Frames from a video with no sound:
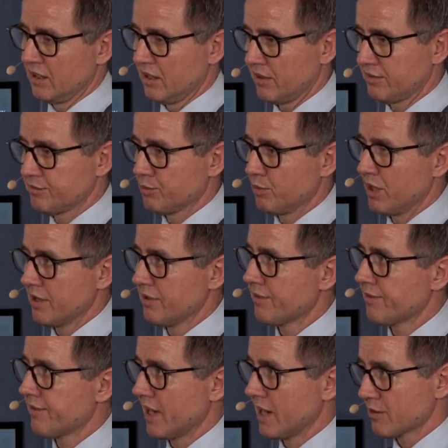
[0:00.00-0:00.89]
of
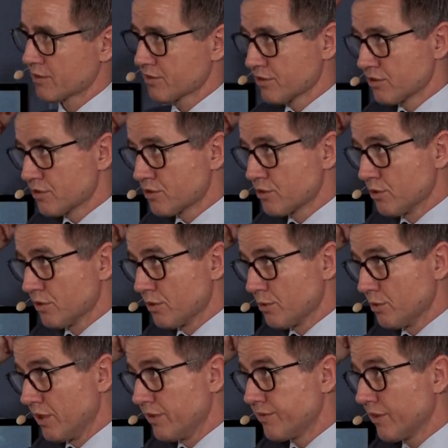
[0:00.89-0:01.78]
1,000 to the
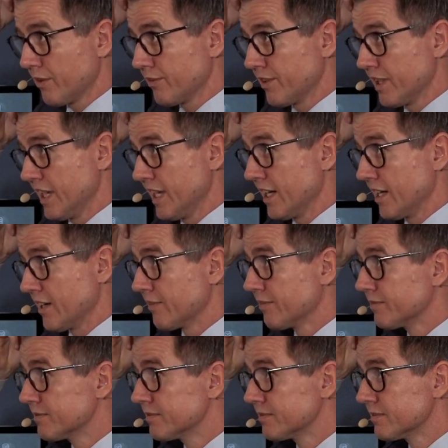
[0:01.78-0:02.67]
width of a hair,
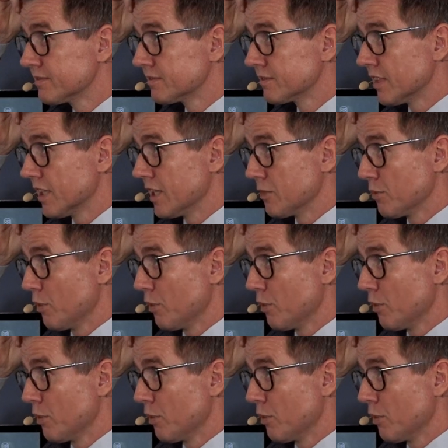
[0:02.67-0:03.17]
right?